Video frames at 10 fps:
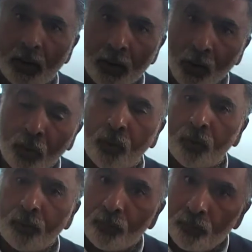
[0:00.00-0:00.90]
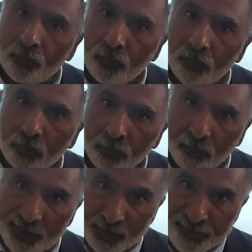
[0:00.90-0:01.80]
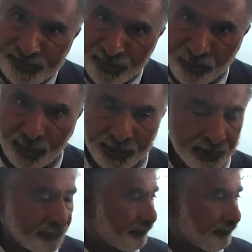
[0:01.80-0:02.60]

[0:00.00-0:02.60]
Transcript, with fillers: Hello, my name is Keshwani.